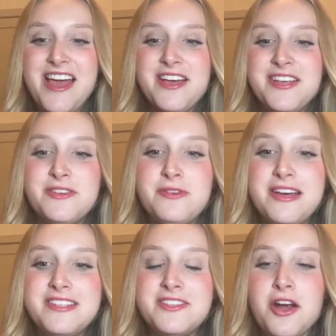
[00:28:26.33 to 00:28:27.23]
So
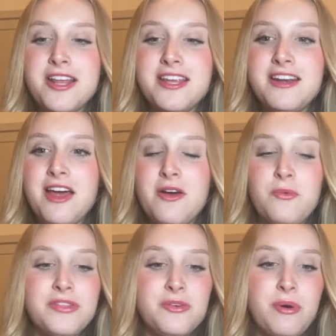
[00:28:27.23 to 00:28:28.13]
starting
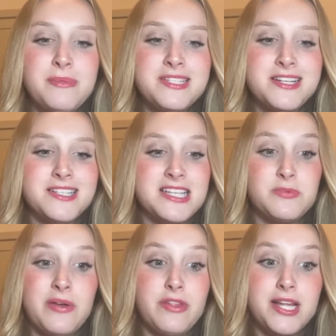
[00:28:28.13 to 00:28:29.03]
with the women's distance,
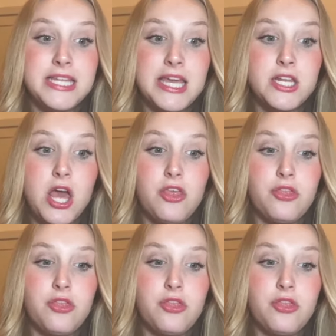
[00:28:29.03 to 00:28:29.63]
we have a lot to get